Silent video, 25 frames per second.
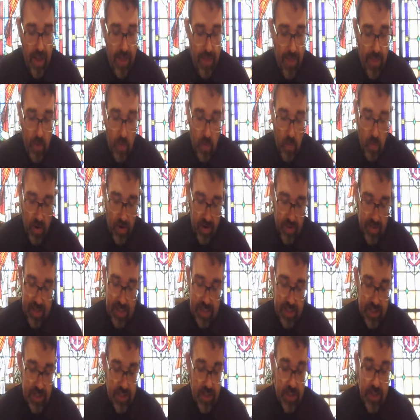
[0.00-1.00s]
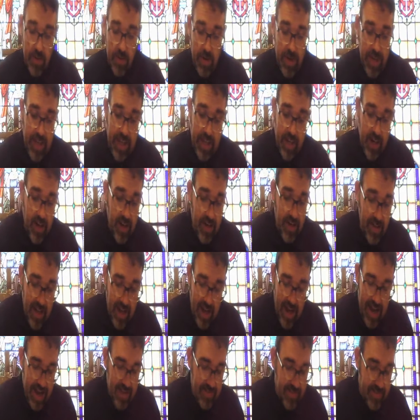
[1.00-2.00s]
the work that you're doing in our
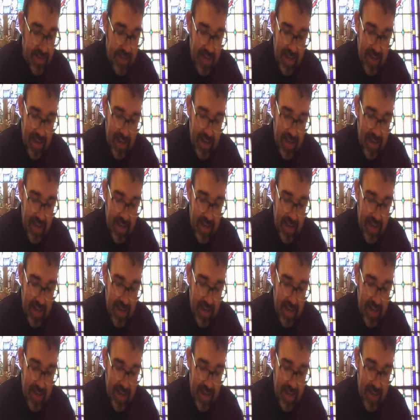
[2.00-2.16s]
lives,